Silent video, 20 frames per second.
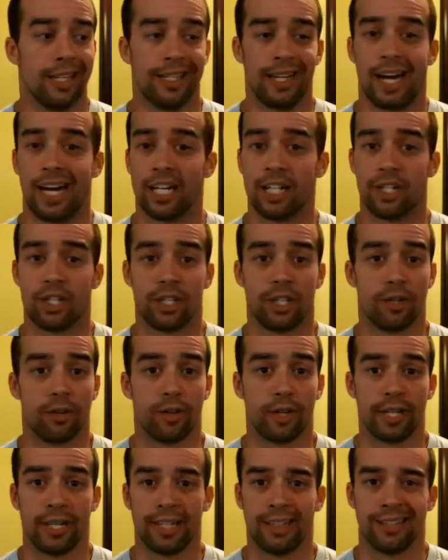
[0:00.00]
Not
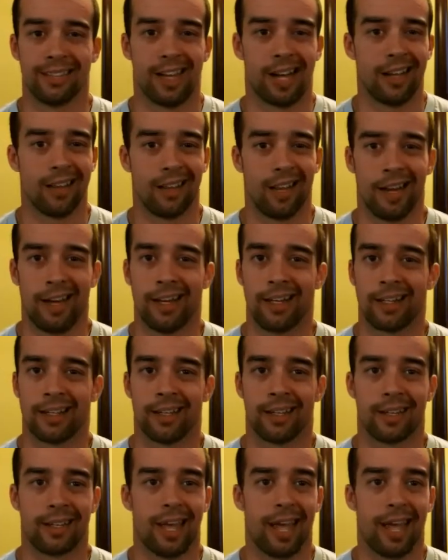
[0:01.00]
jittery, not like